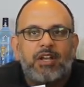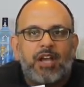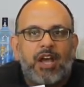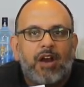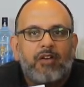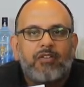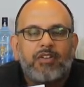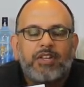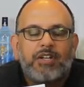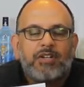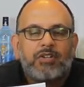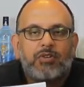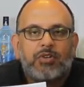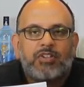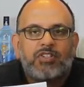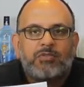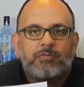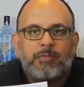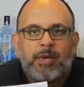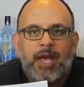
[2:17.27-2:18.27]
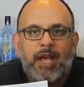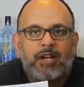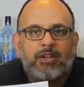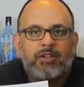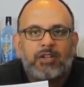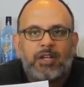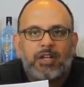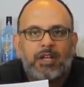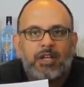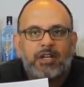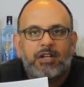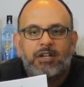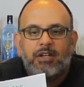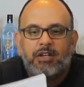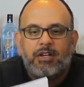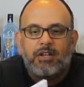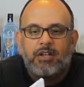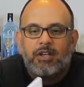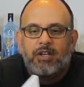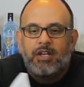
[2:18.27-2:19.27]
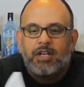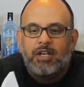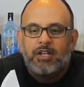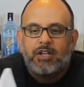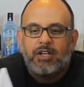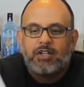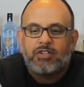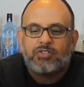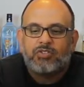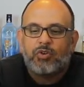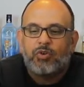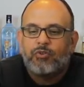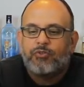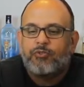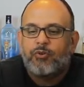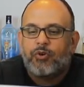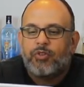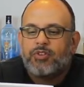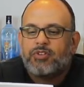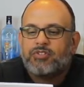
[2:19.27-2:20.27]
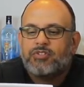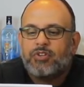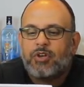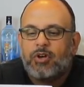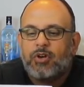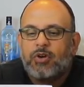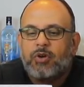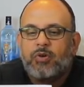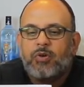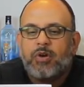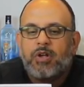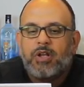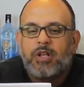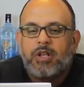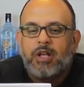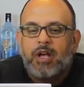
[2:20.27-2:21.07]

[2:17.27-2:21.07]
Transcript: everything to expect and so forth. So